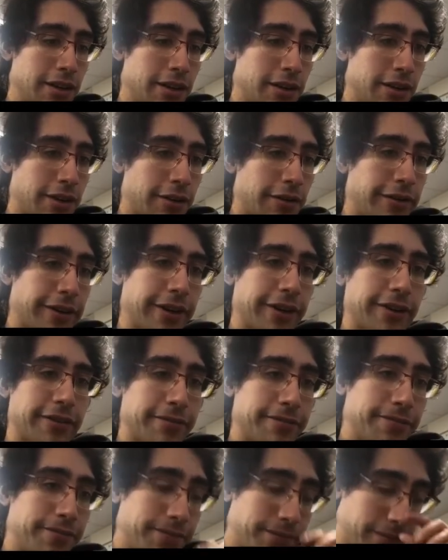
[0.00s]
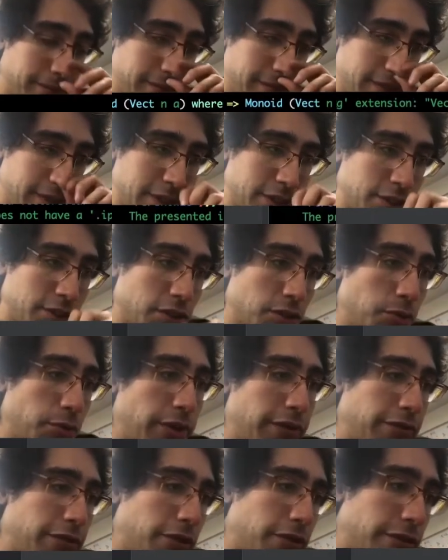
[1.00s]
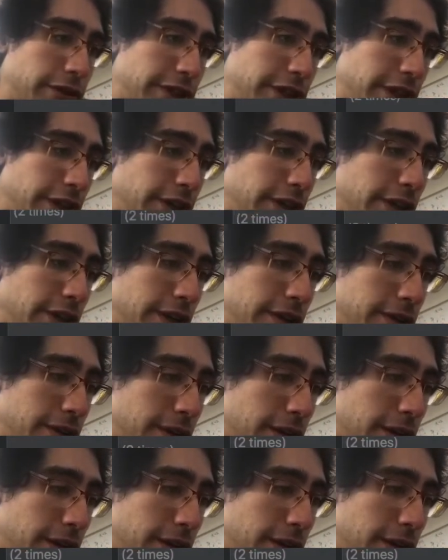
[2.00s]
Right, so we've already